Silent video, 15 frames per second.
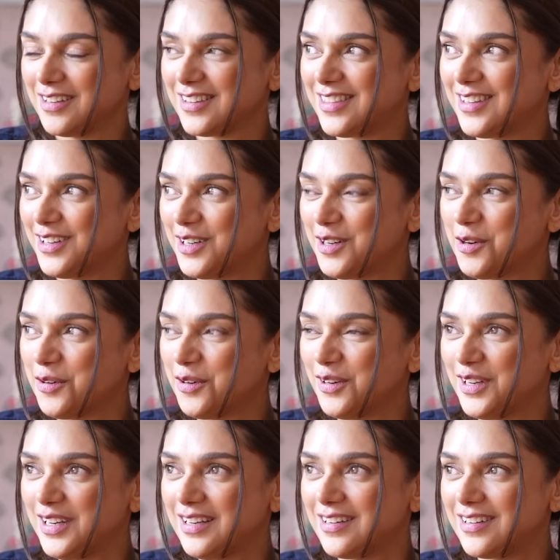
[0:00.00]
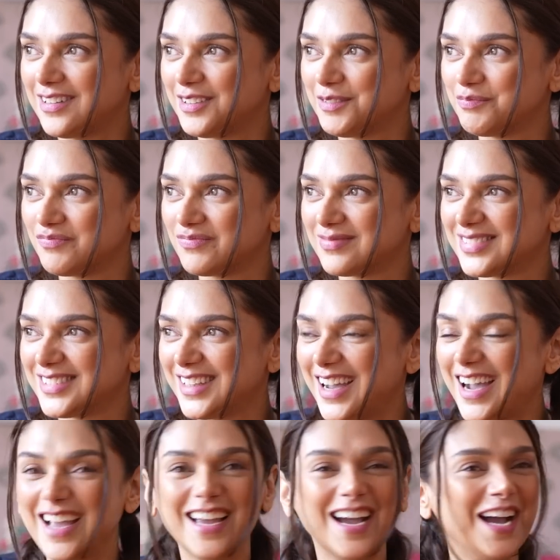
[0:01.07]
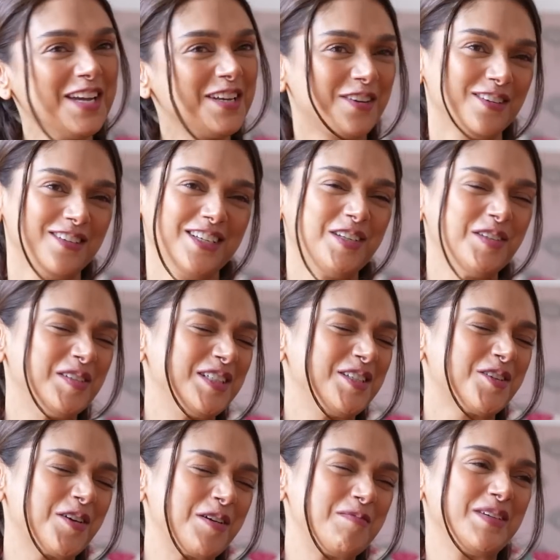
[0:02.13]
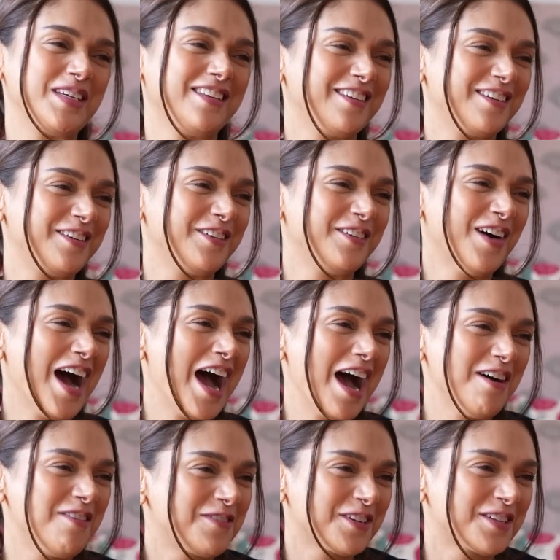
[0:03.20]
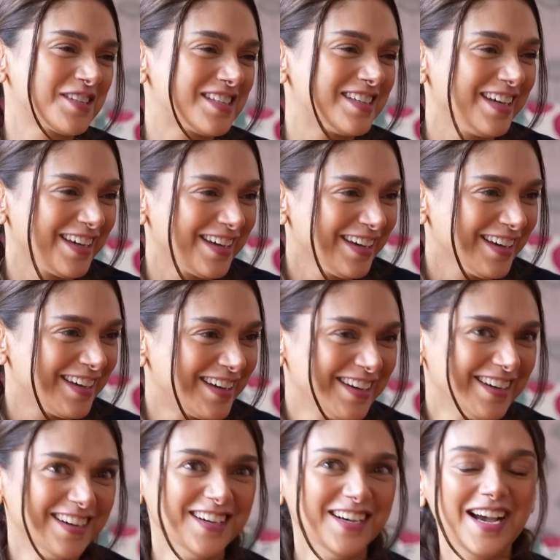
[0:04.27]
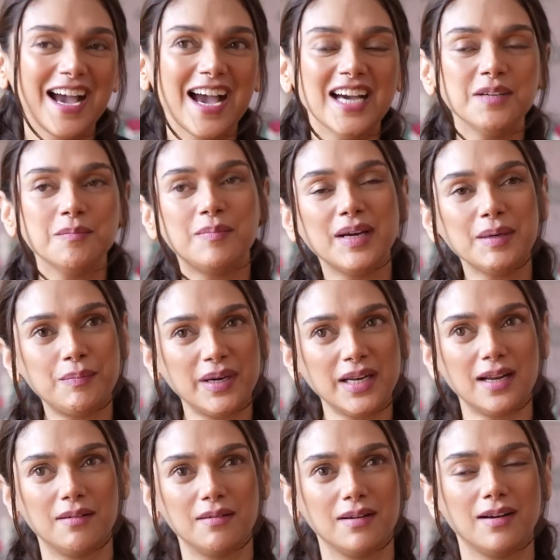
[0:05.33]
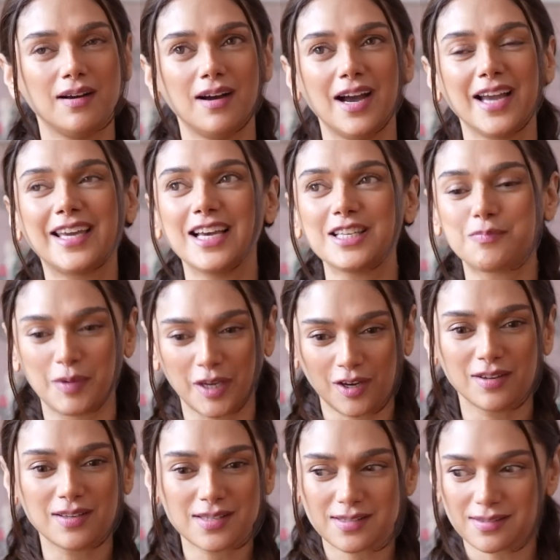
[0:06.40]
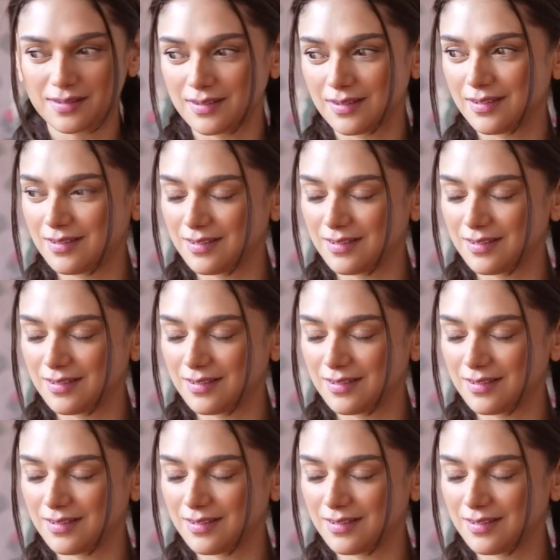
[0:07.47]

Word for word: the whole, uh, I I really do enjoy period, you know, I have to say. And but but I guess because